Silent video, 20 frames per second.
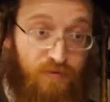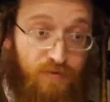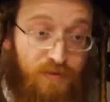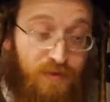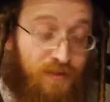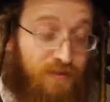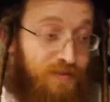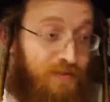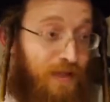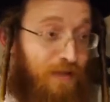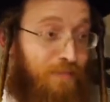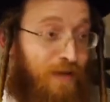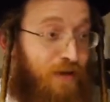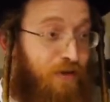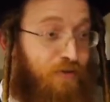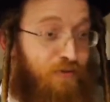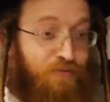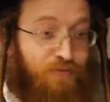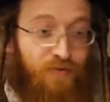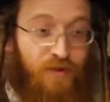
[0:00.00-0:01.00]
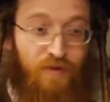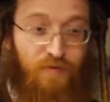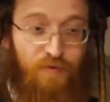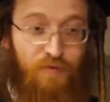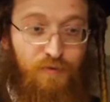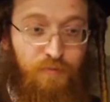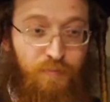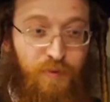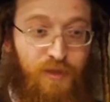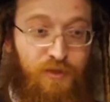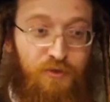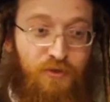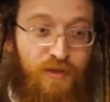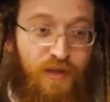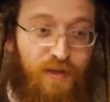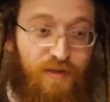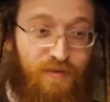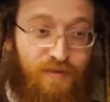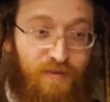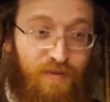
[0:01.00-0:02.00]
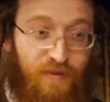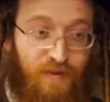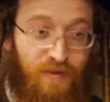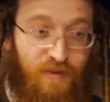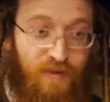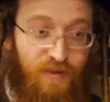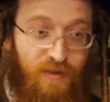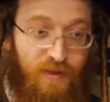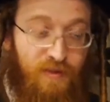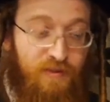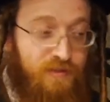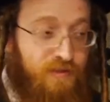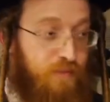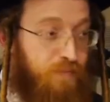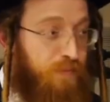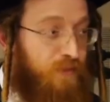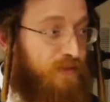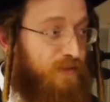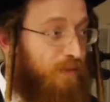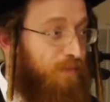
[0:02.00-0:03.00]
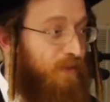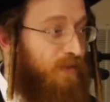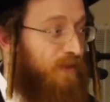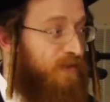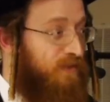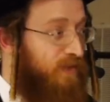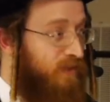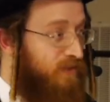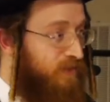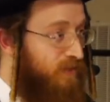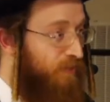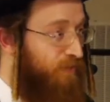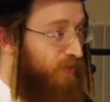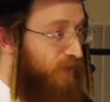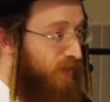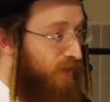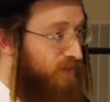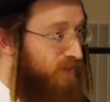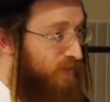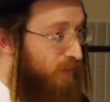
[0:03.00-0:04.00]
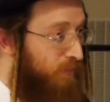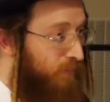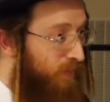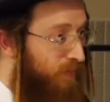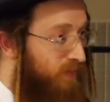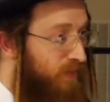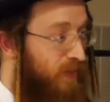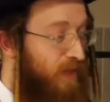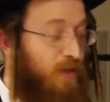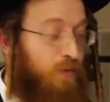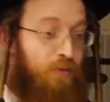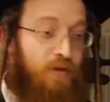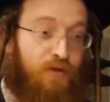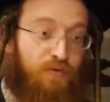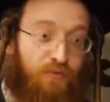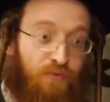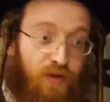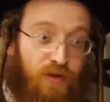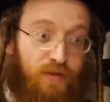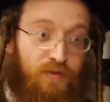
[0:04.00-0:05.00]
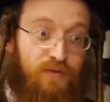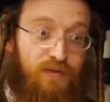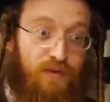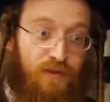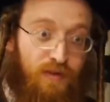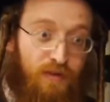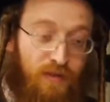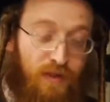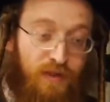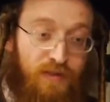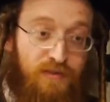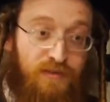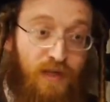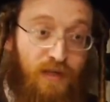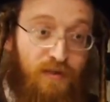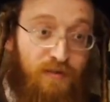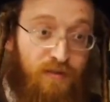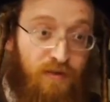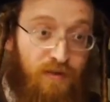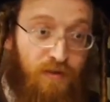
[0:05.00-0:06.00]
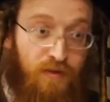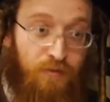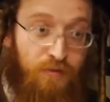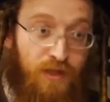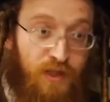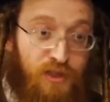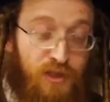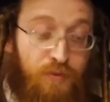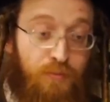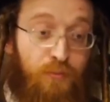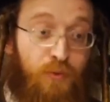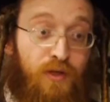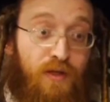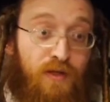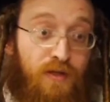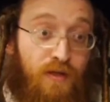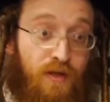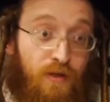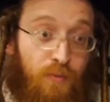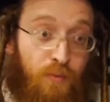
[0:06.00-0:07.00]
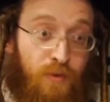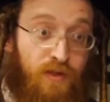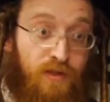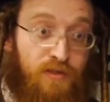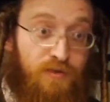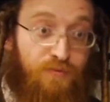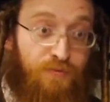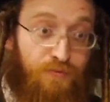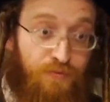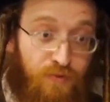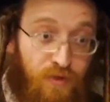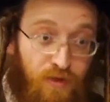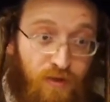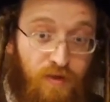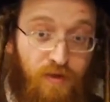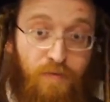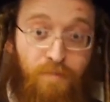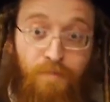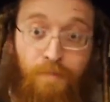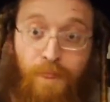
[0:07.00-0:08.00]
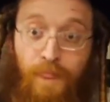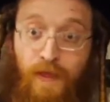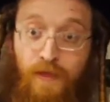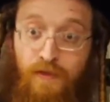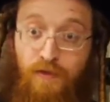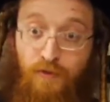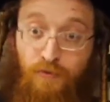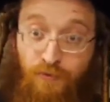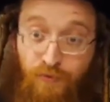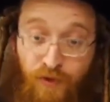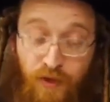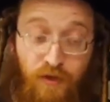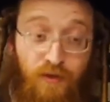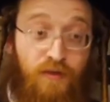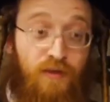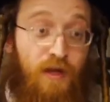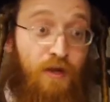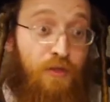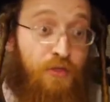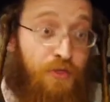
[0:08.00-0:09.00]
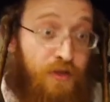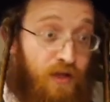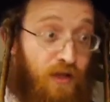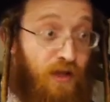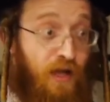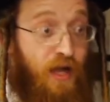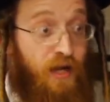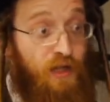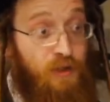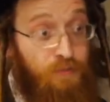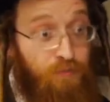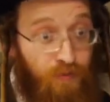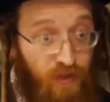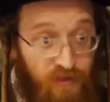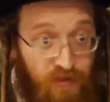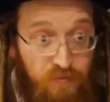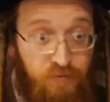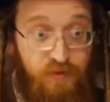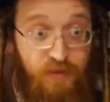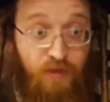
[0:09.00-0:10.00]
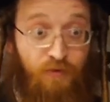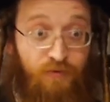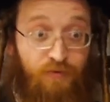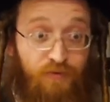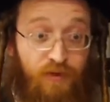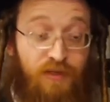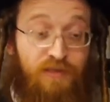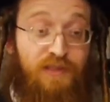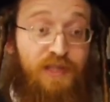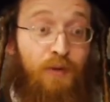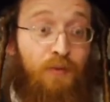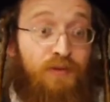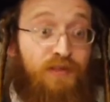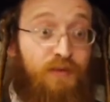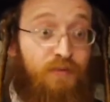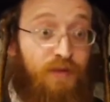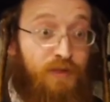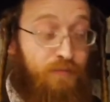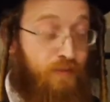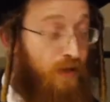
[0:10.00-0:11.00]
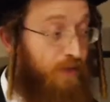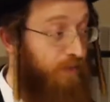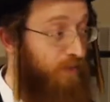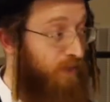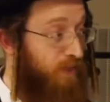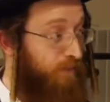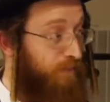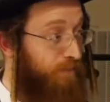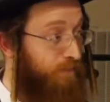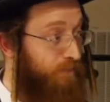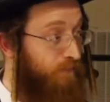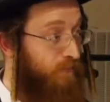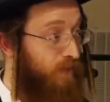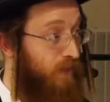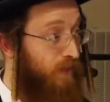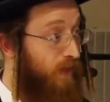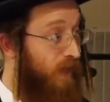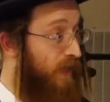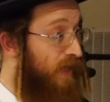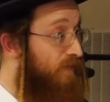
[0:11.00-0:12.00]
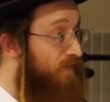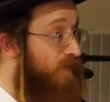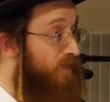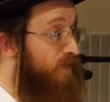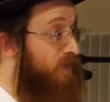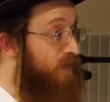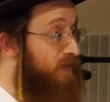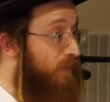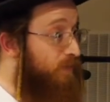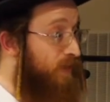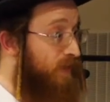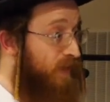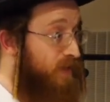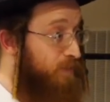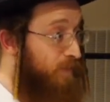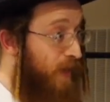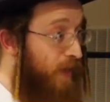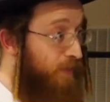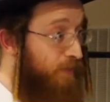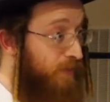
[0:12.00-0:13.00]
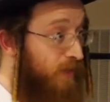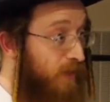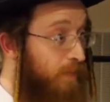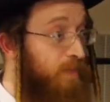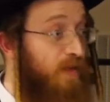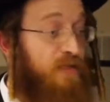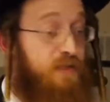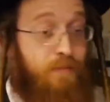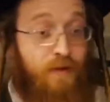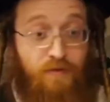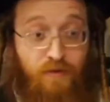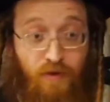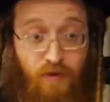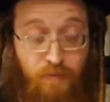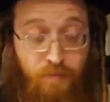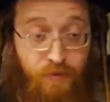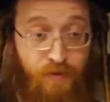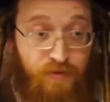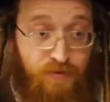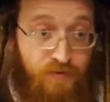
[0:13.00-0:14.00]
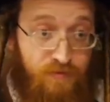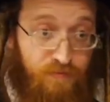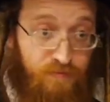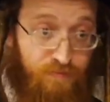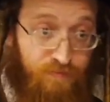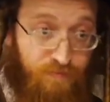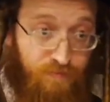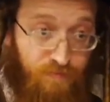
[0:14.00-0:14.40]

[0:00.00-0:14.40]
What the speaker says: It's not a matter of freedom of speech or not. It's simply something that's going to suffocate someone when he feels that he's not in a relationship where he's free to feel and think and express himself and say when something's bothering him. And even if there's something that's bothering him, it's about the other person.